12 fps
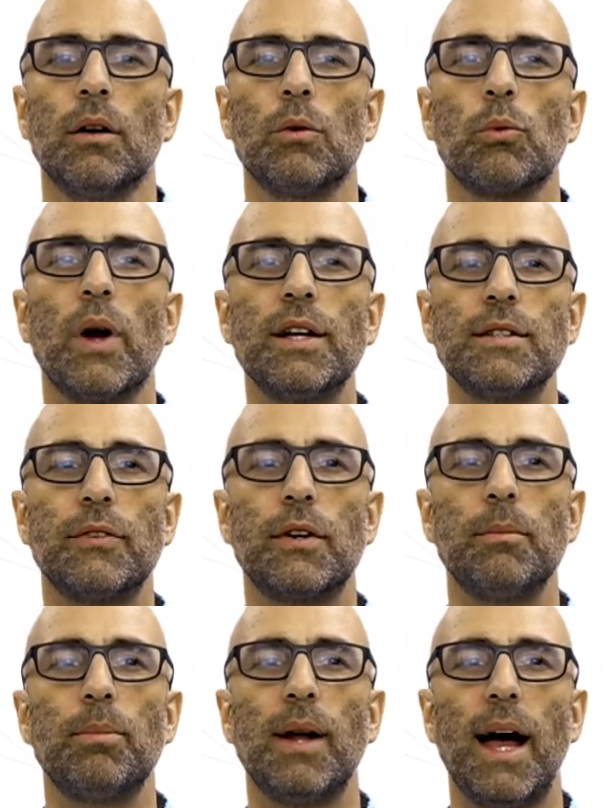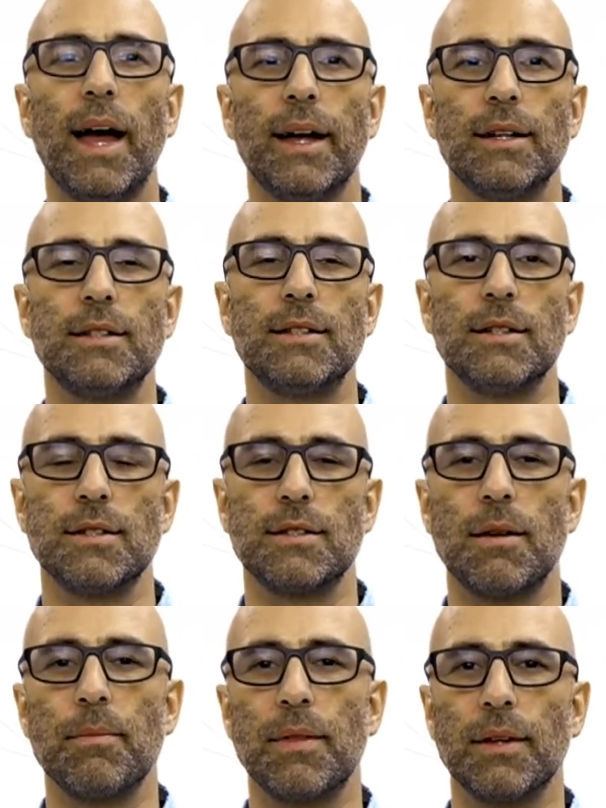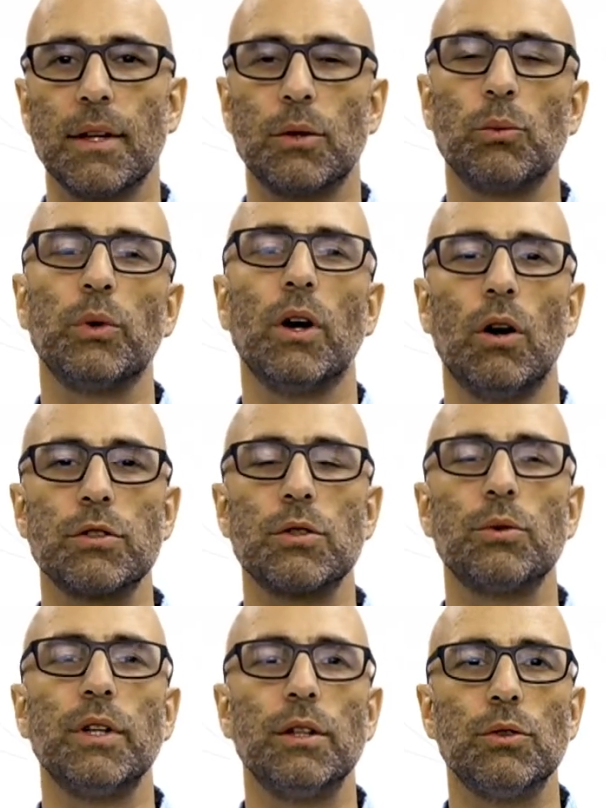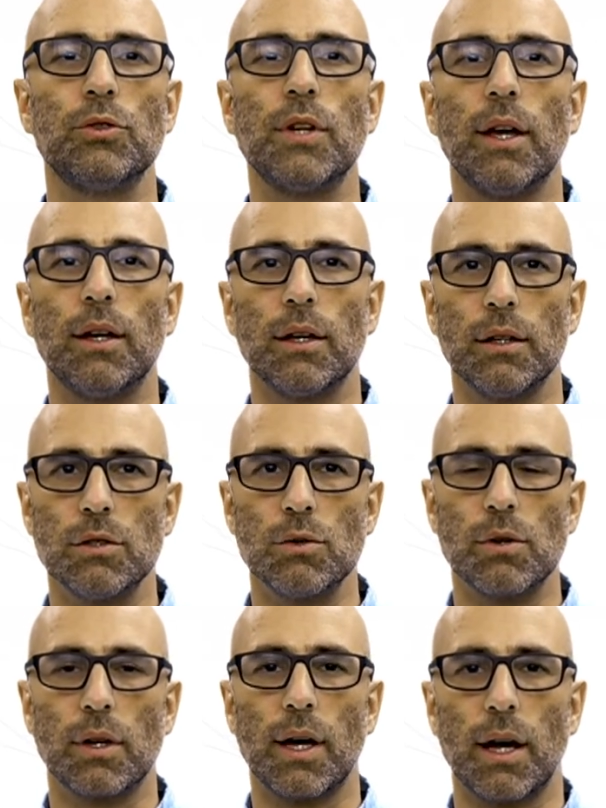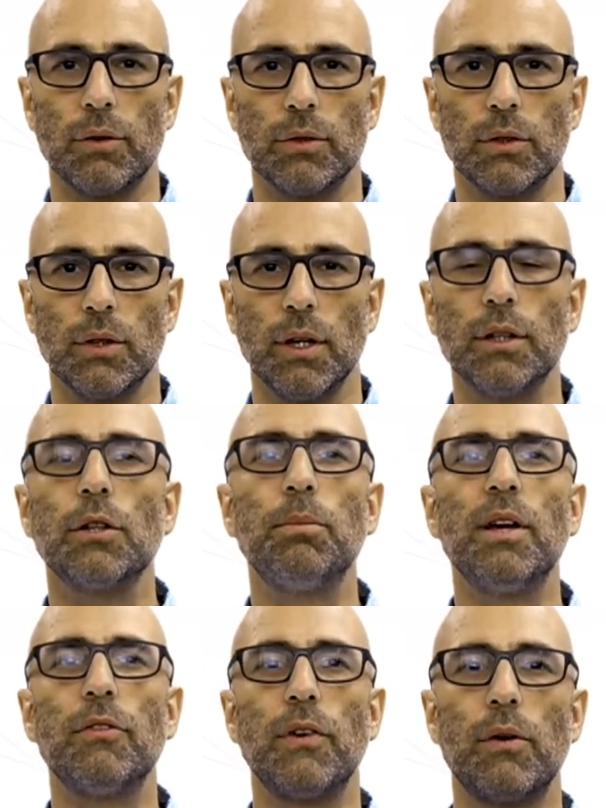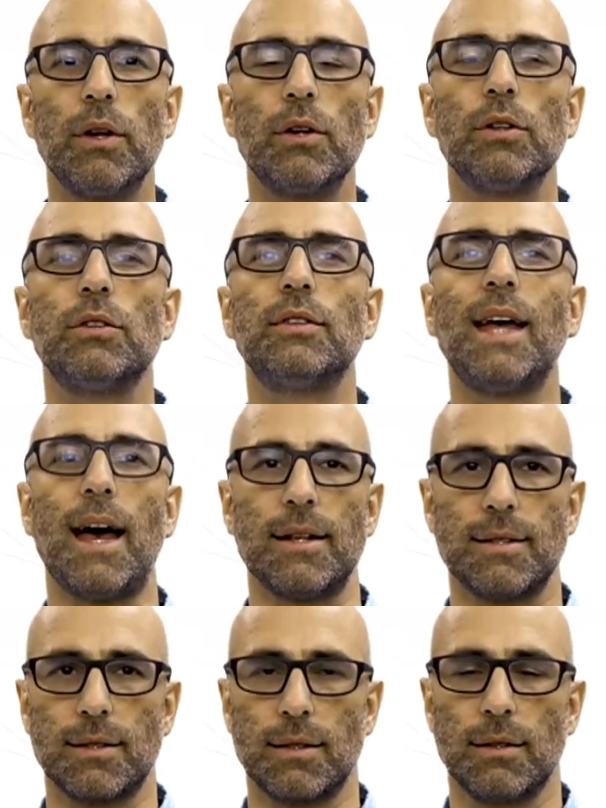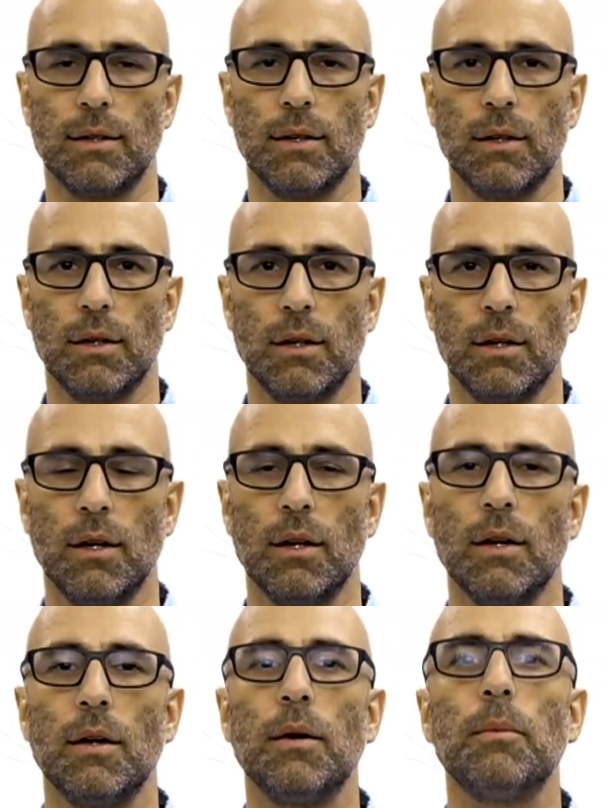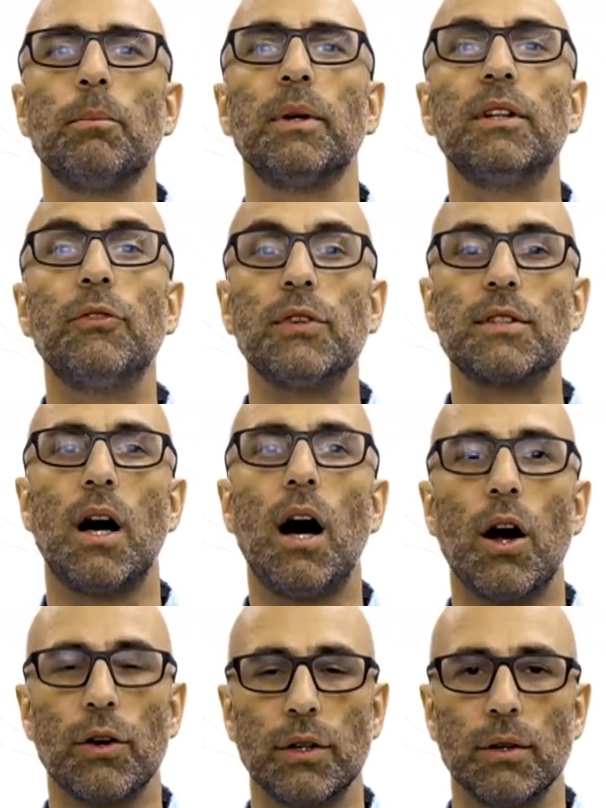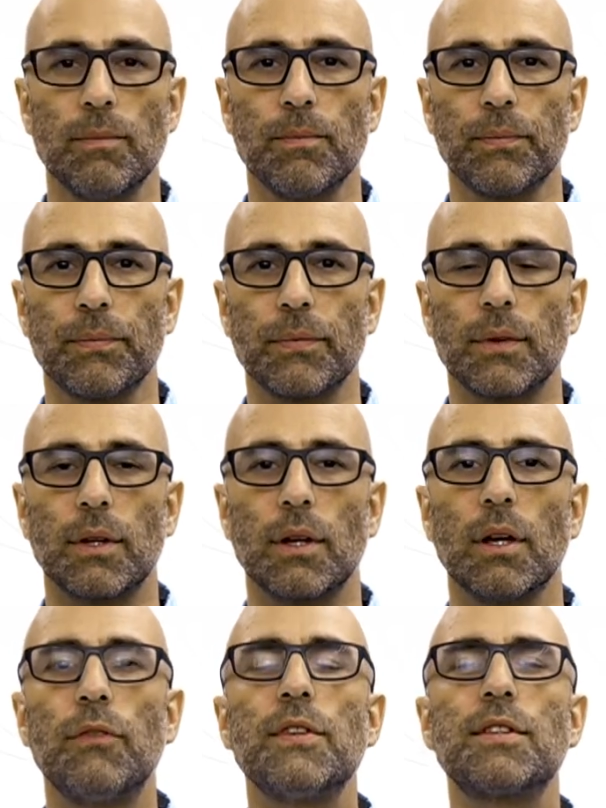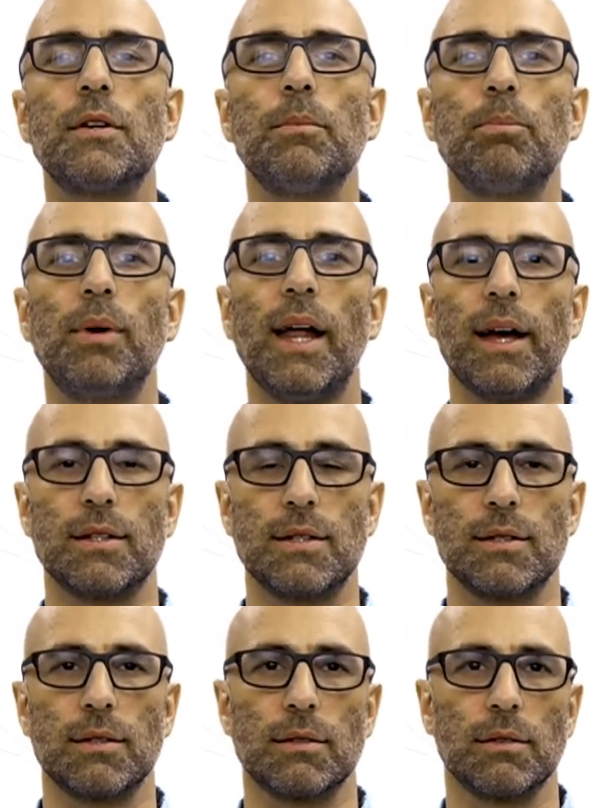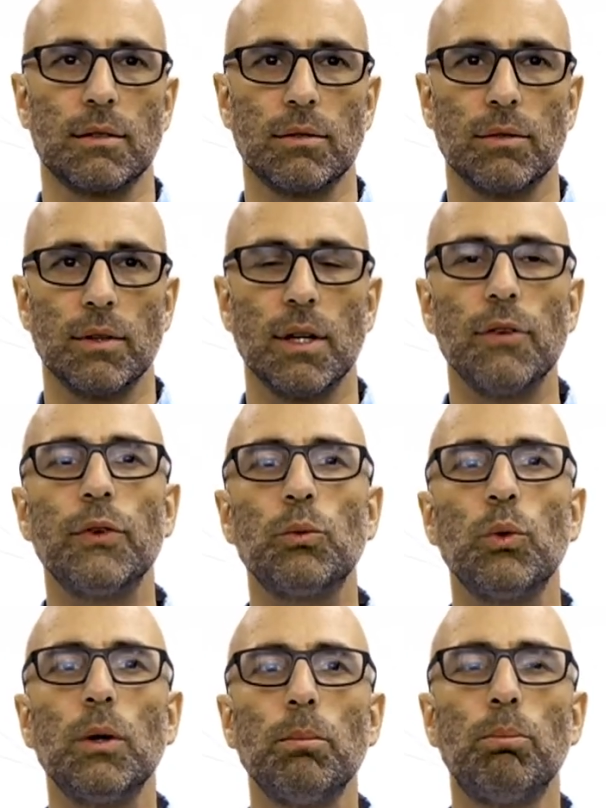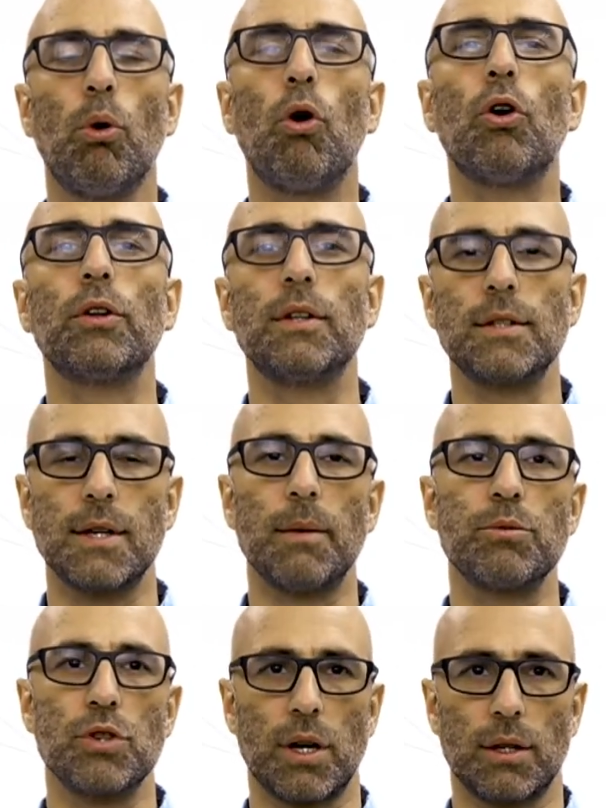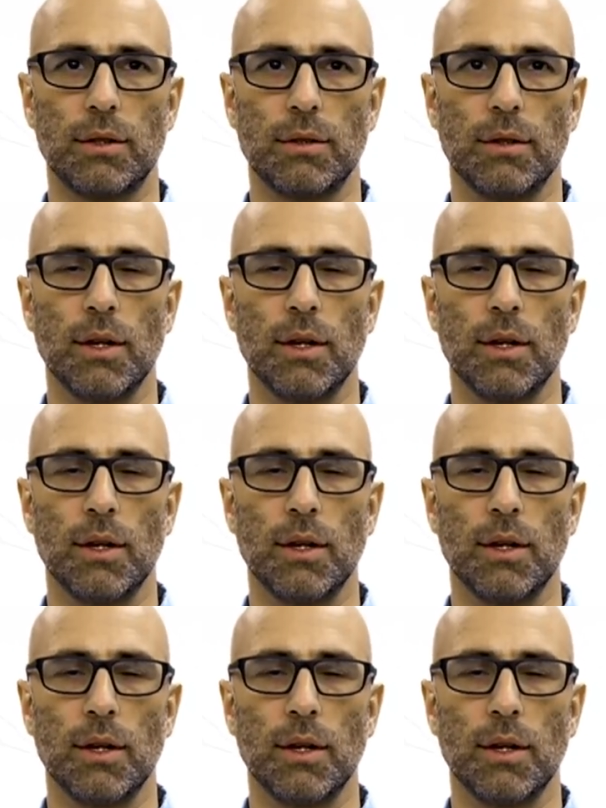Rates of compliance is something that we also need to take into account. It could be a very good task, but if it's hard, if it's complex, if it will bore the subject,